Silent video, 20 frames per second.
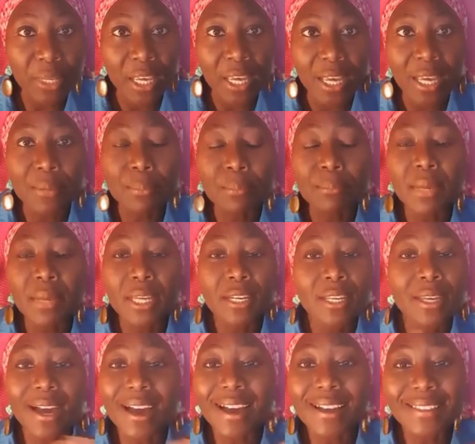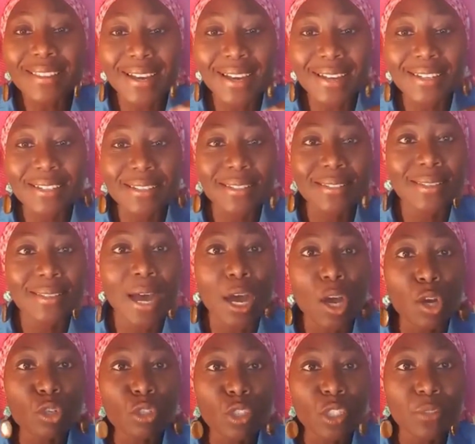and many other
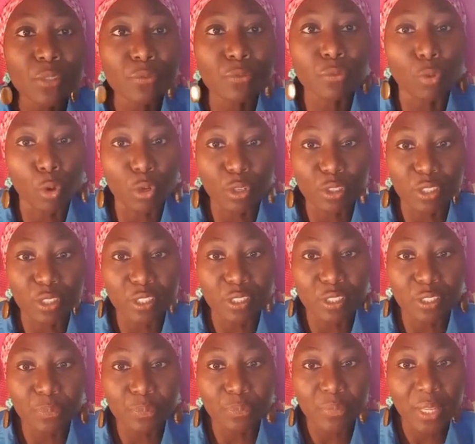unsounded voices